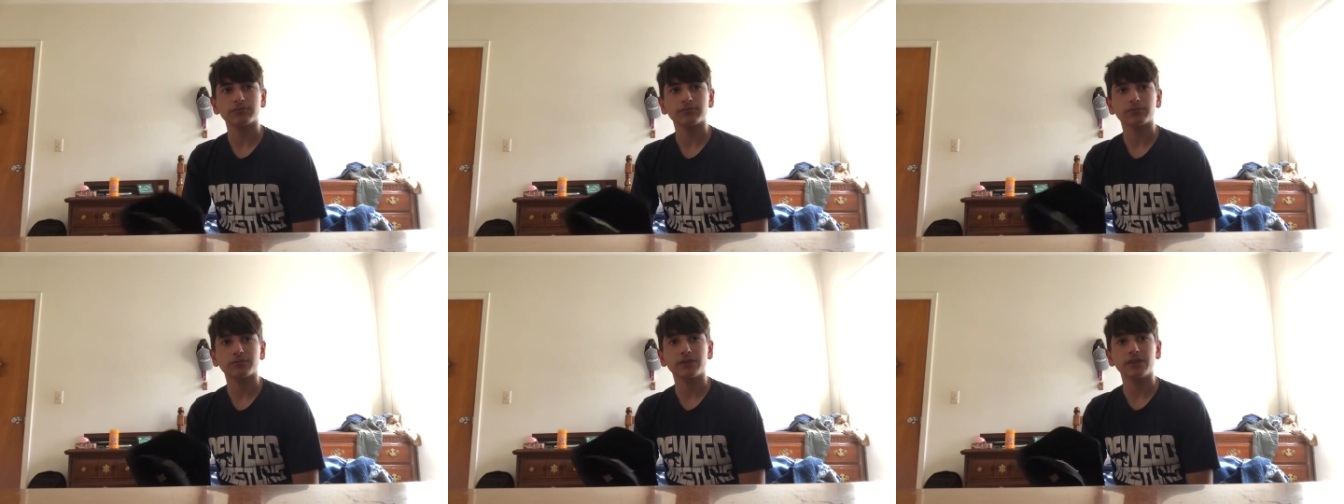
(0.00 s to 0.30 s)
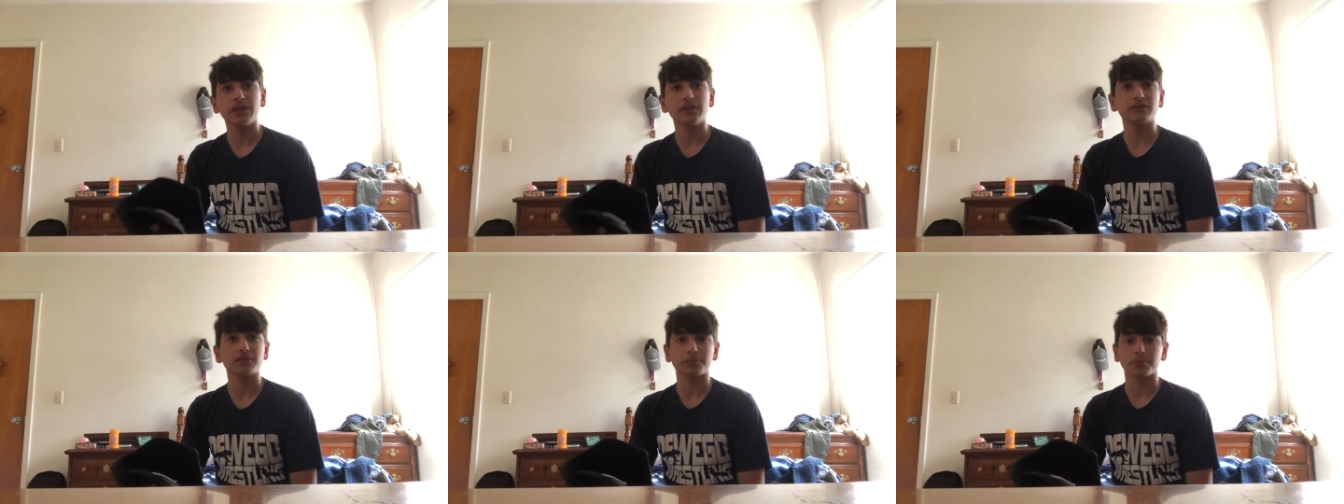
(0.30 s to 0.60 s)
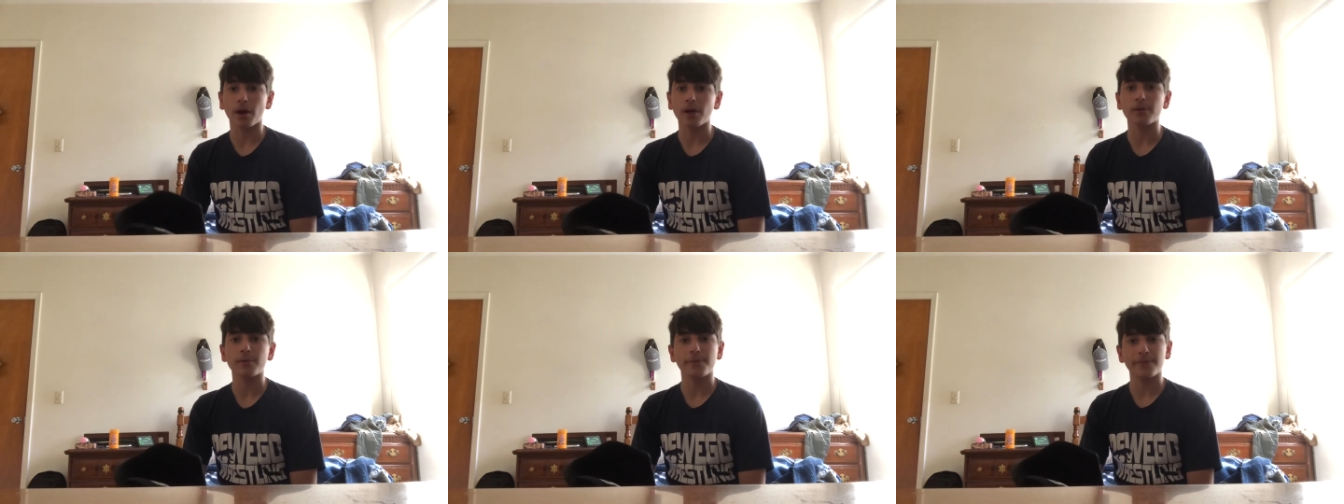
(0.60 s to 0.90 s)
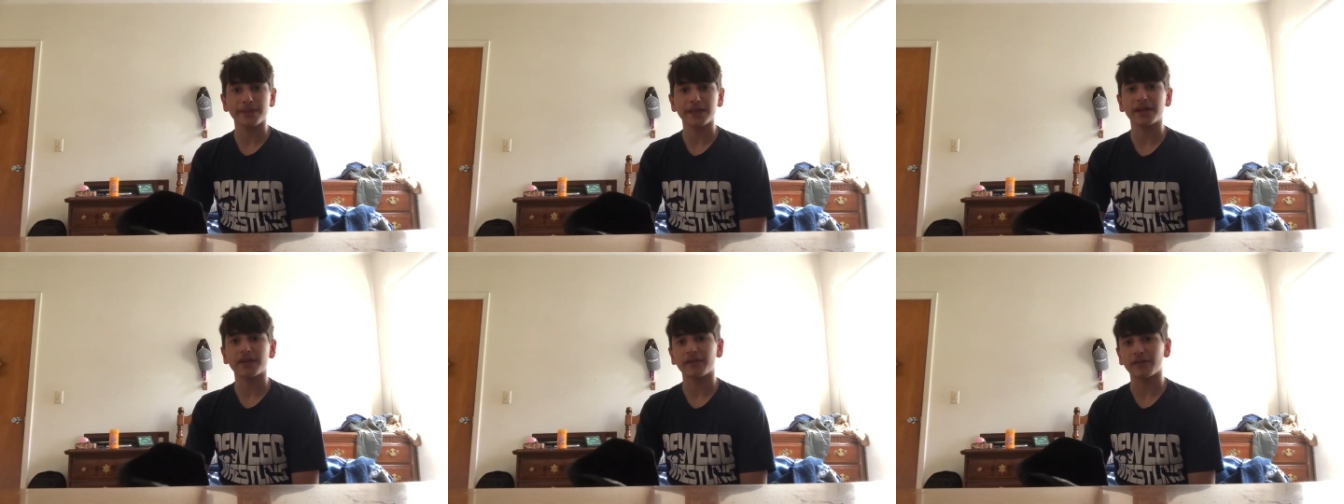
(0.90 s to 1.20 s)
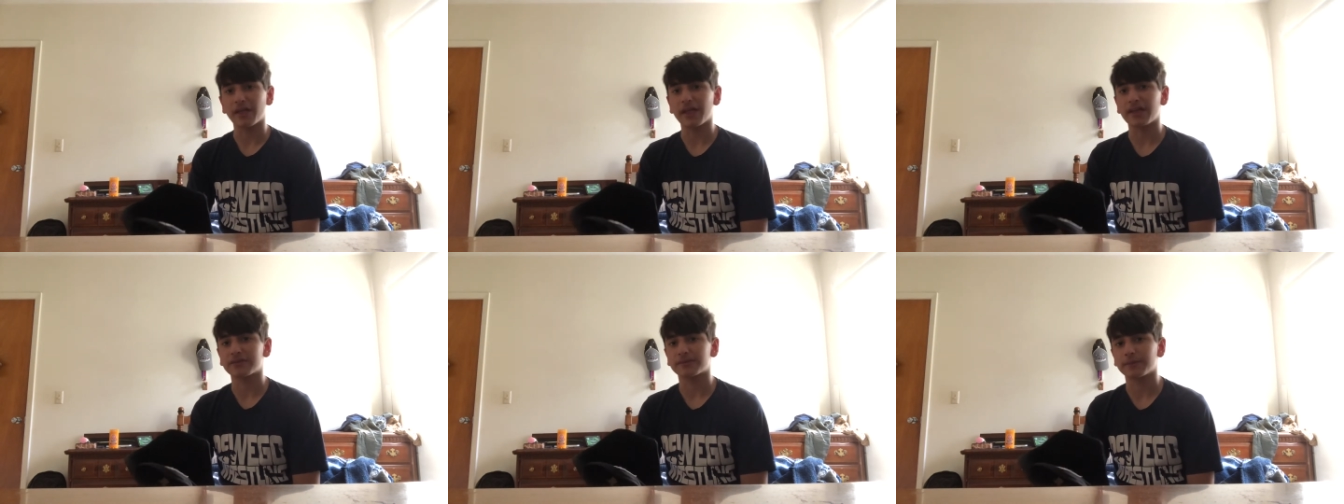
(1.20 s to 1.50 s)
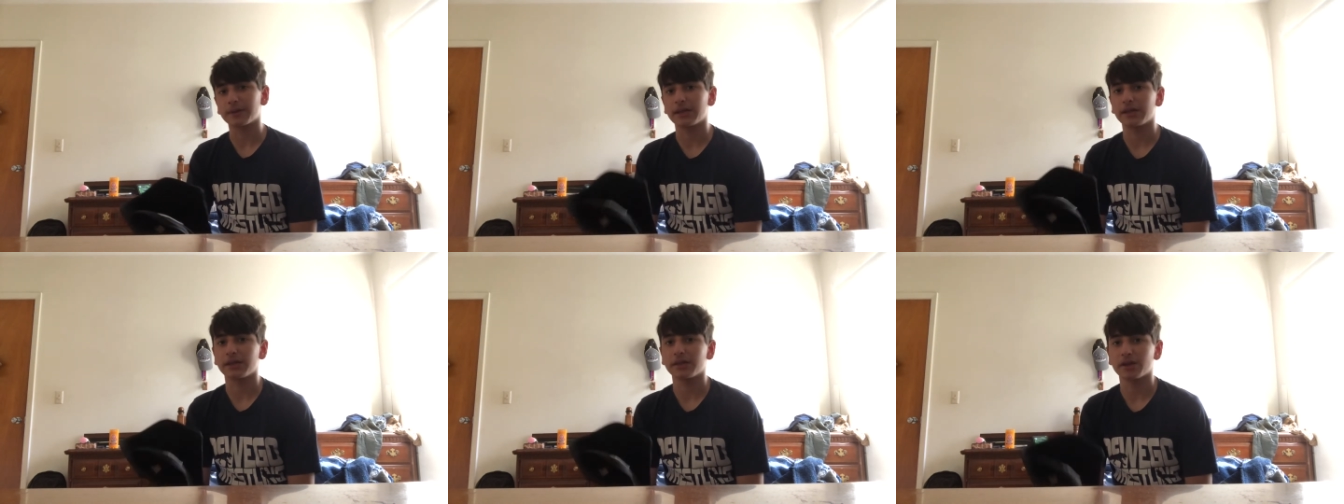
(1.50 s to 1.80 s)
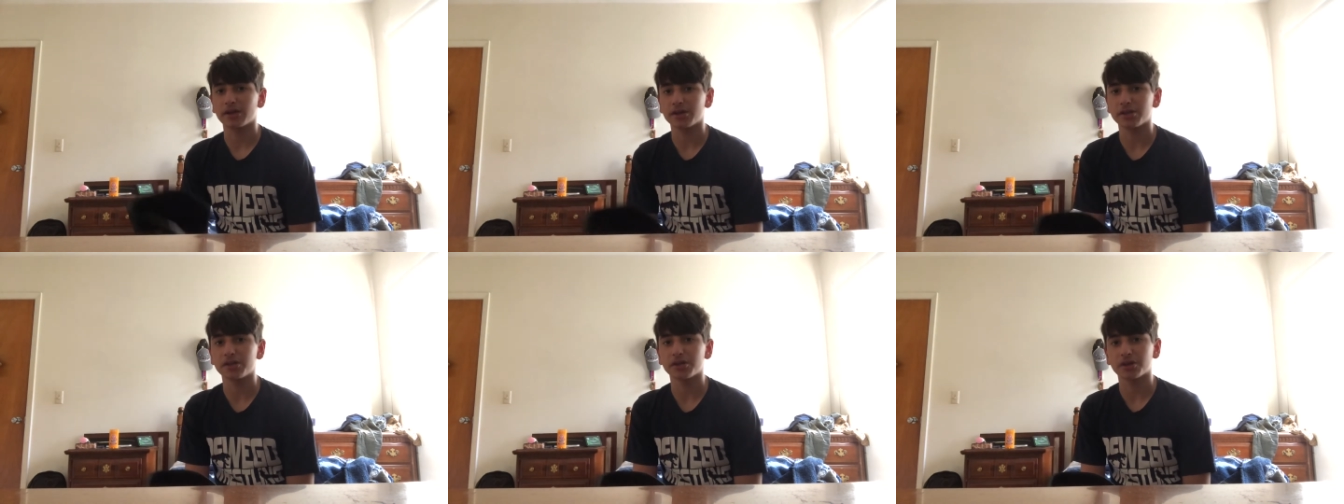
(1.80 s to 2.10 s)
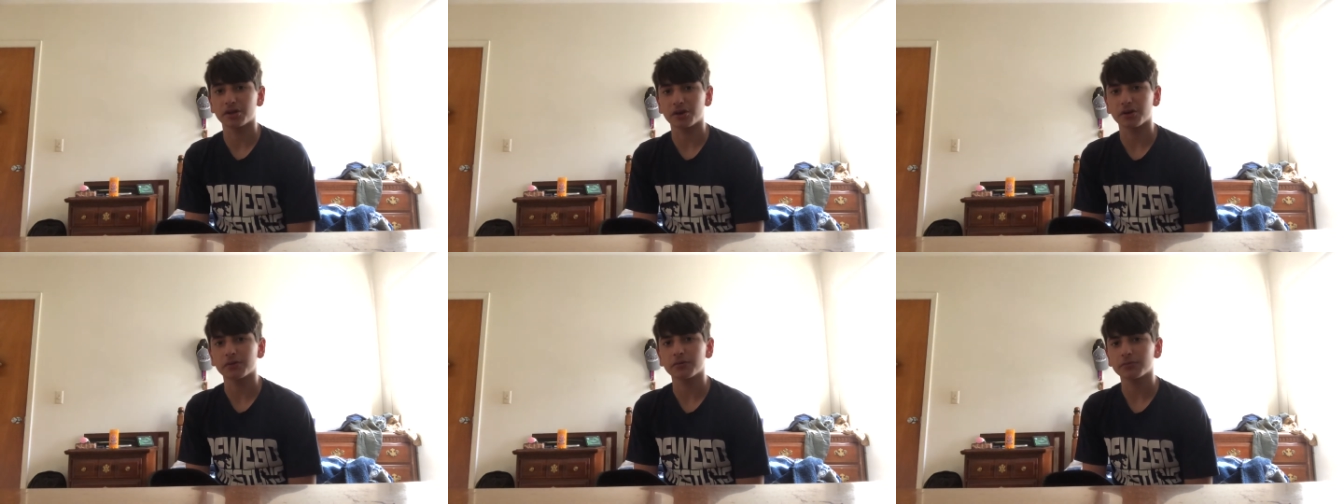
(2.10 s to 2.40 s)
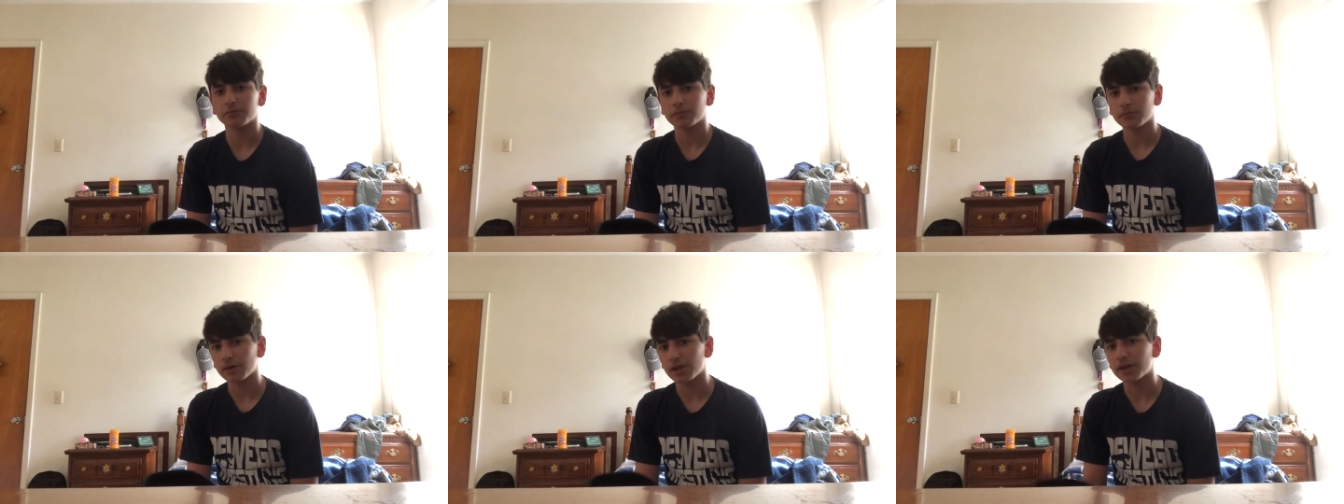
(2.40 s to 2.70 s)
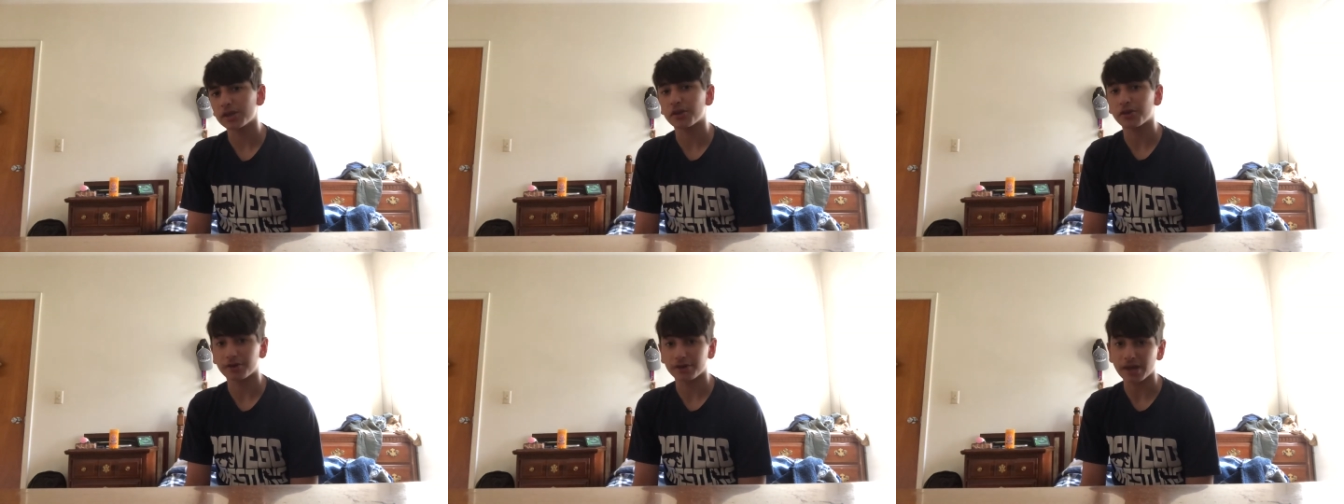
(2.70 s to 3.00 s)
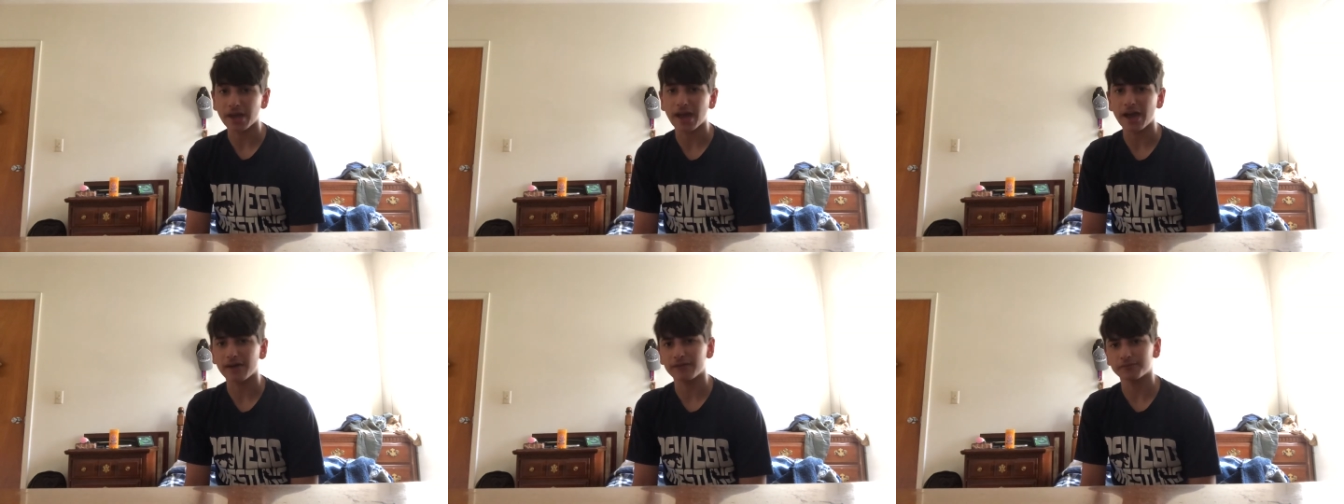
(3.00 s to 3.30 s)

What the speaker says: These are probably going to last me a year and a half,